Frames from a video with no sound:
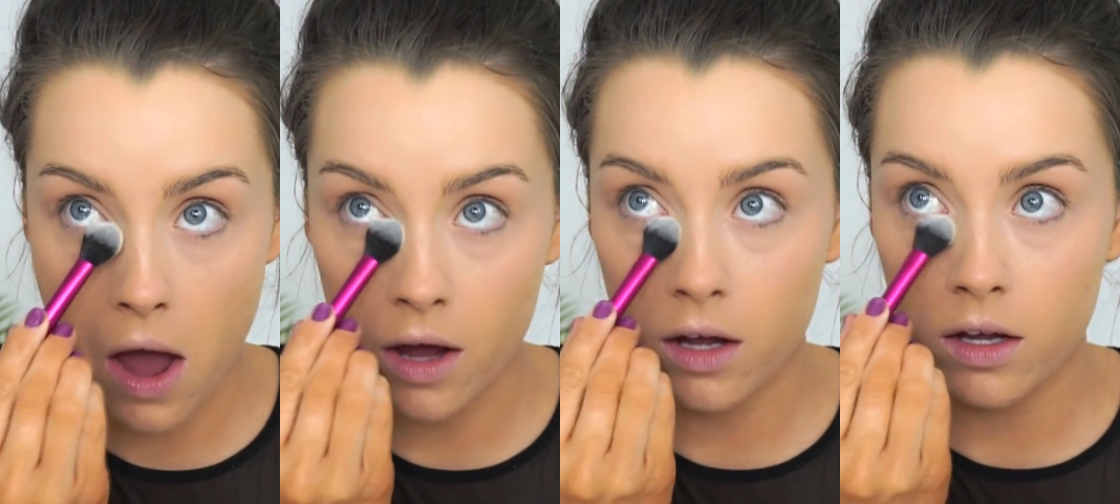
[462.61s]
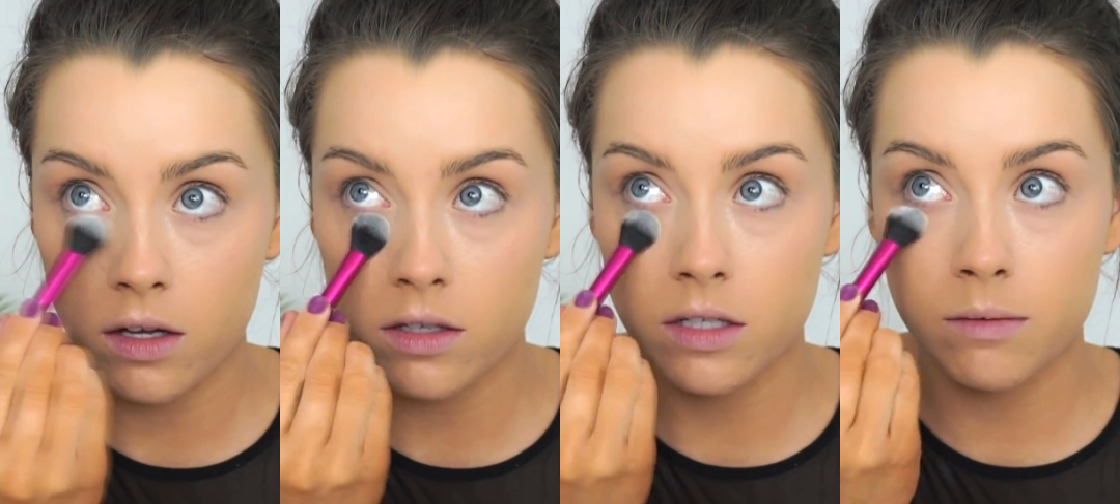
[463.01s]

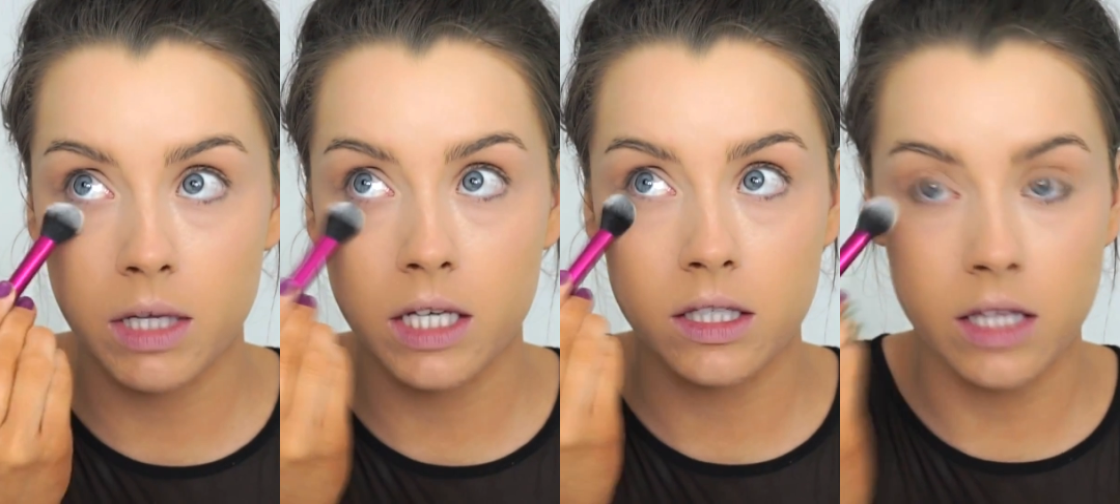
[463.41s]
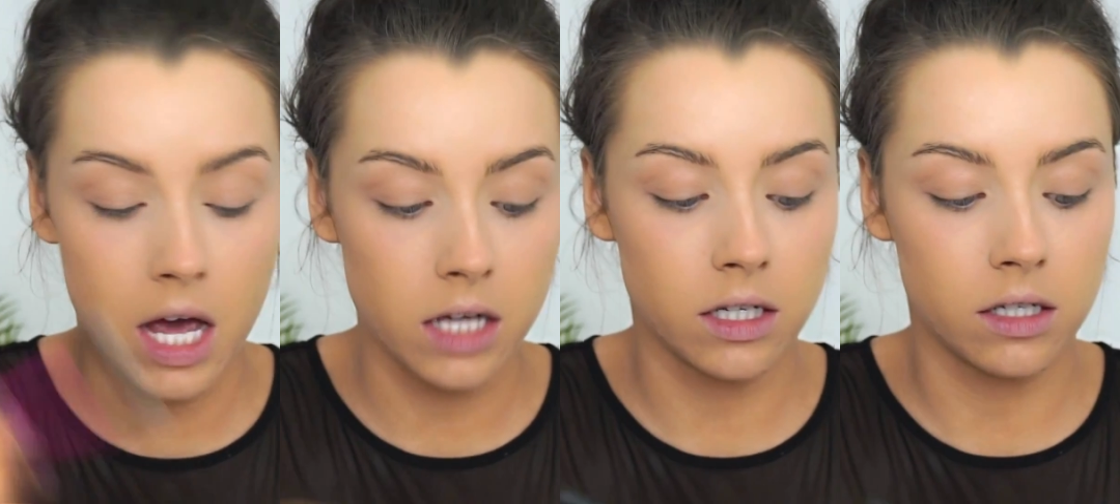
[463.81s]
and just place
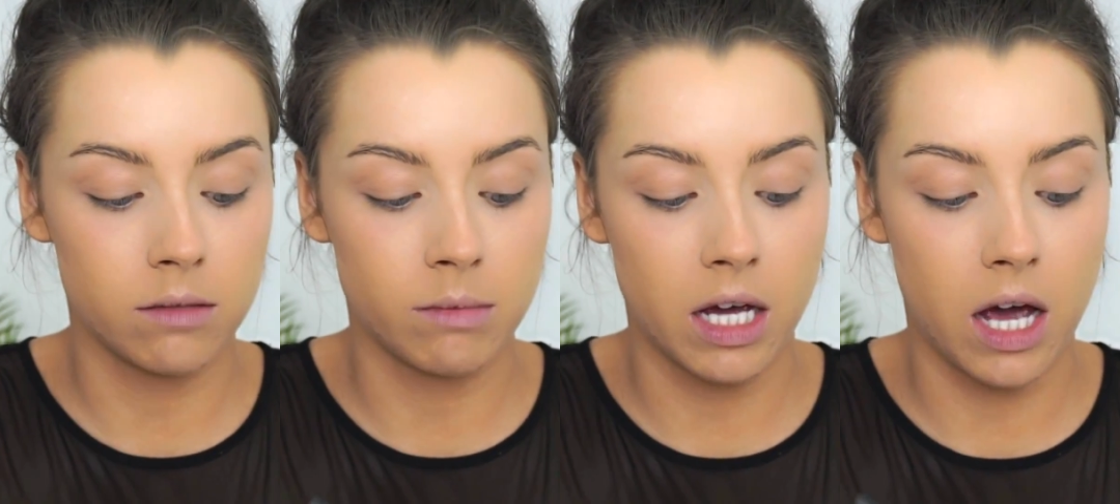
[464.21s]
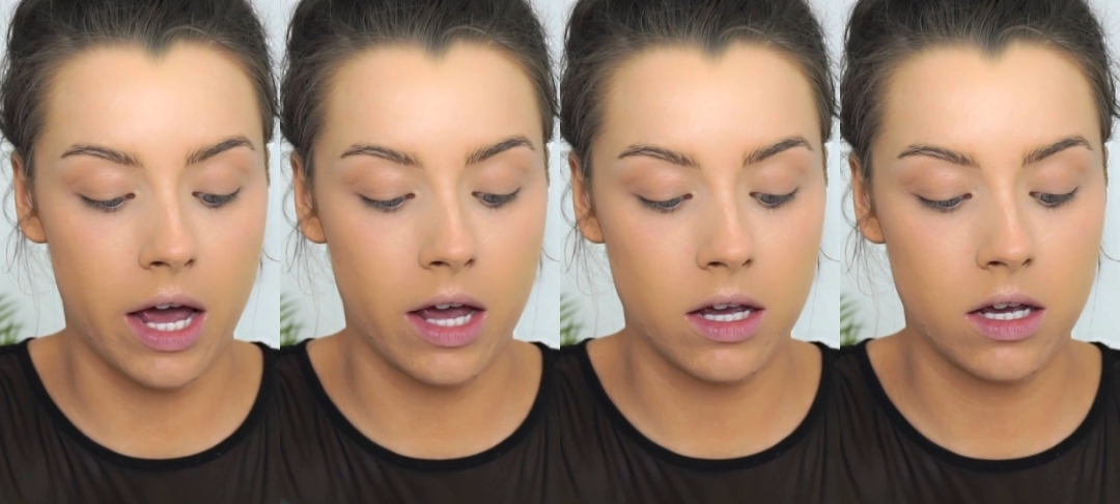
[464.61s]
that under my
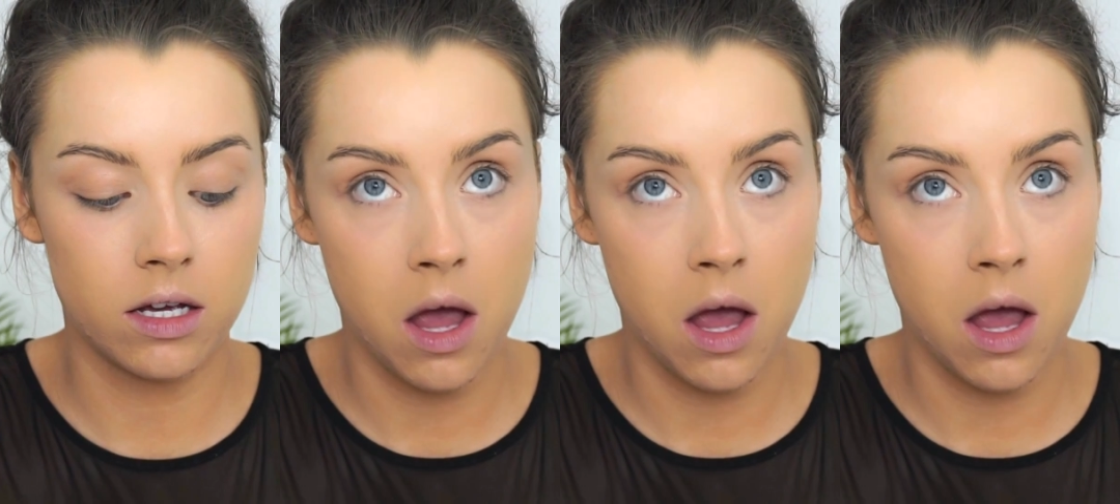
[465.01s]
eye.